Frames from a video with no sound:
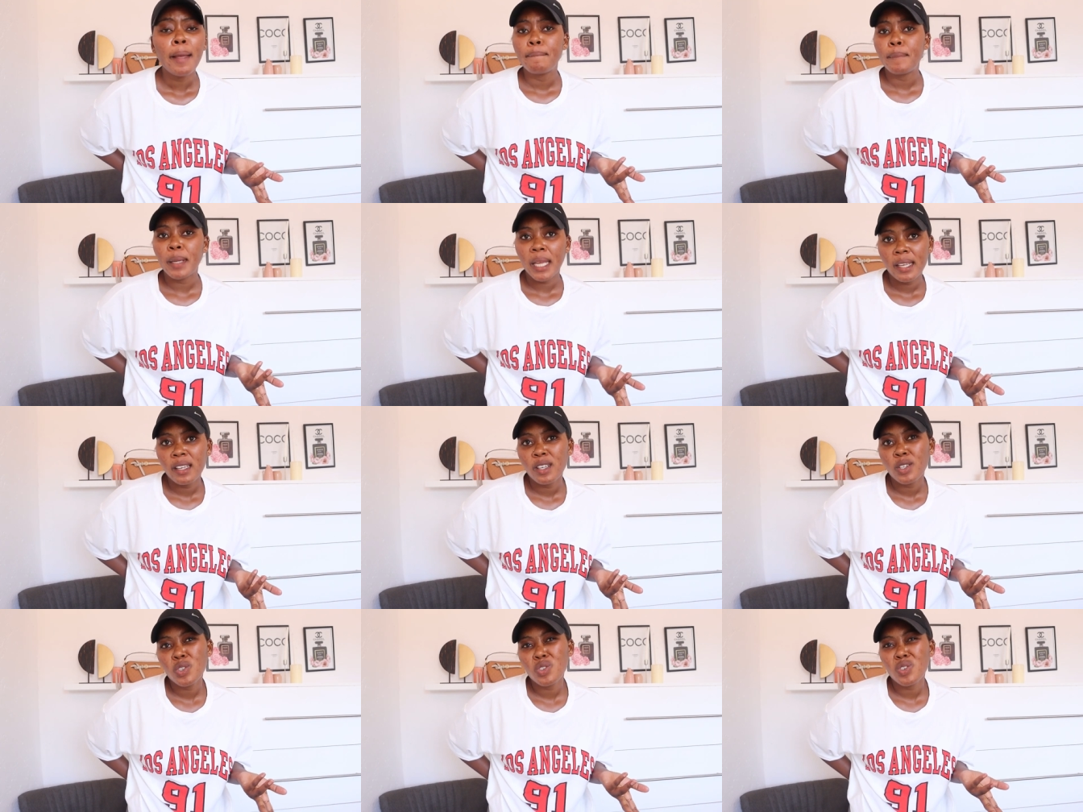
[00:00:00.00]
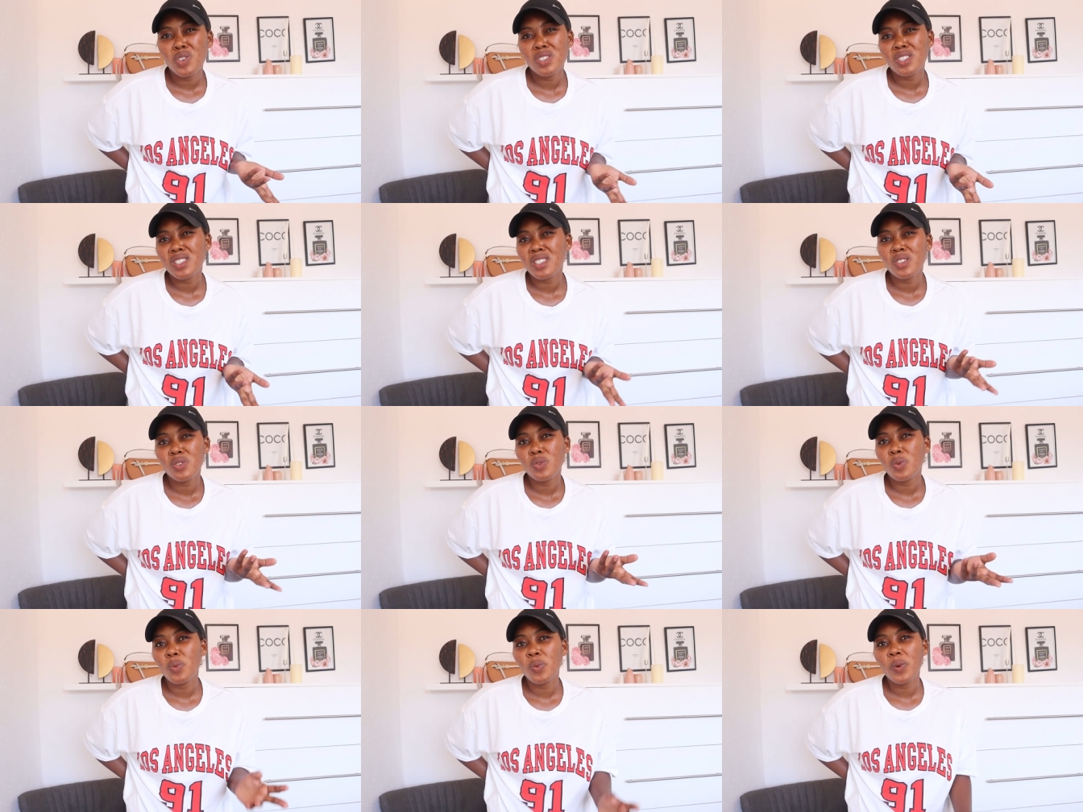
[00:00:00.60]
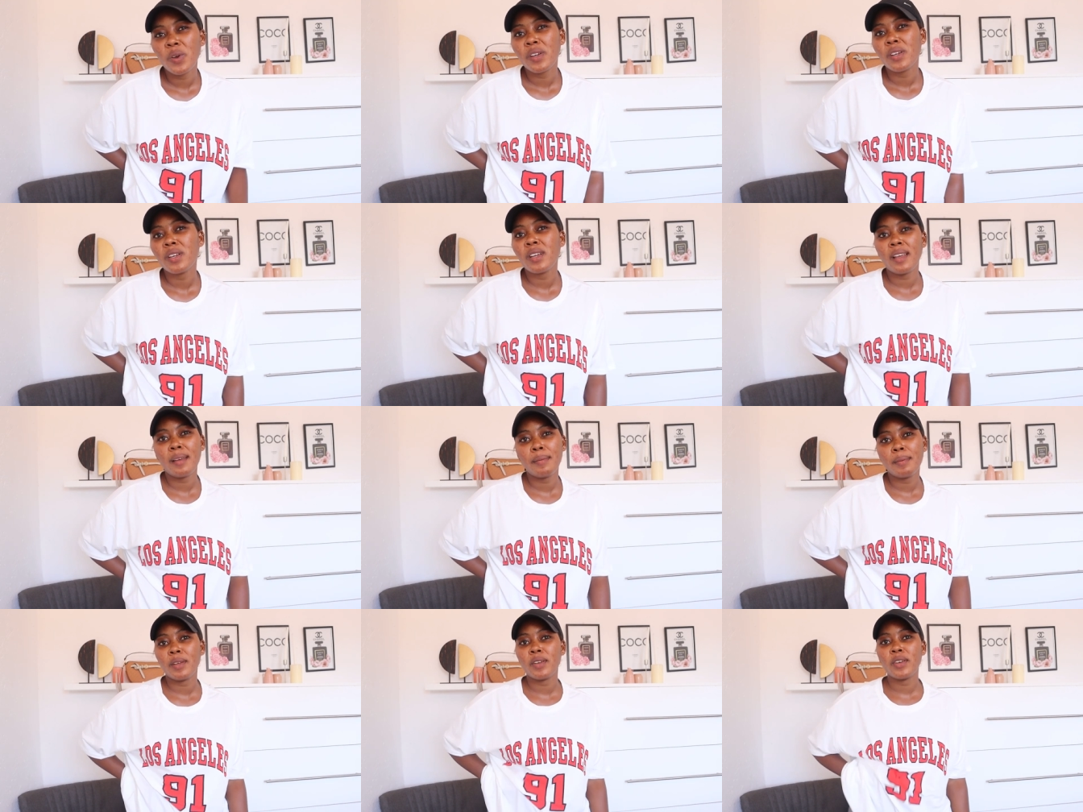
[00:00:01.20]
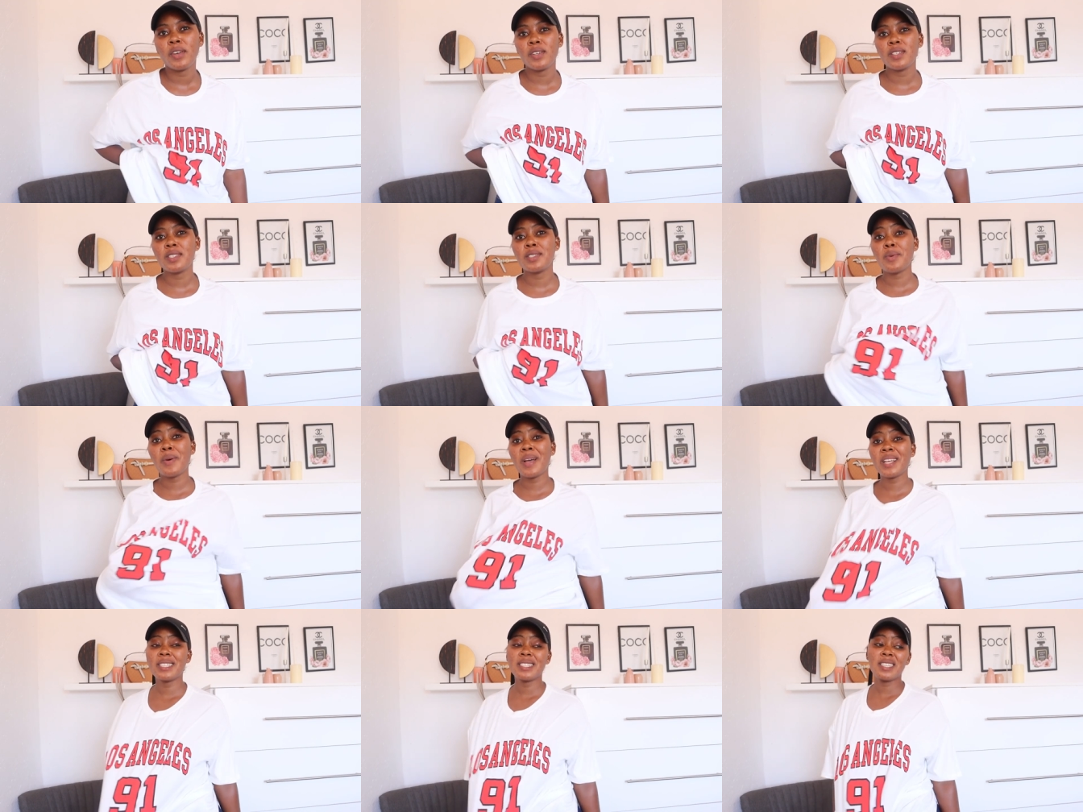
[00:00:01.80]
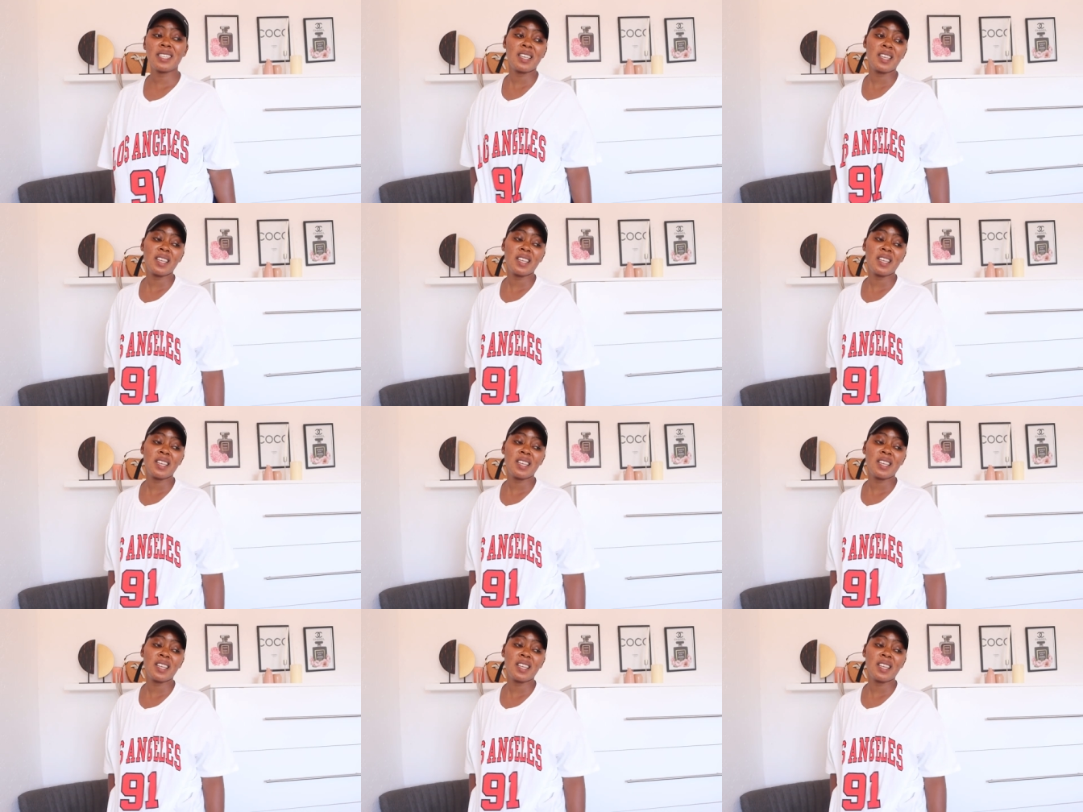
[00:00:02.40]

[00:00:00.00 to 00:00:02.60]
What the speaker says: biker shorts it will work, because what?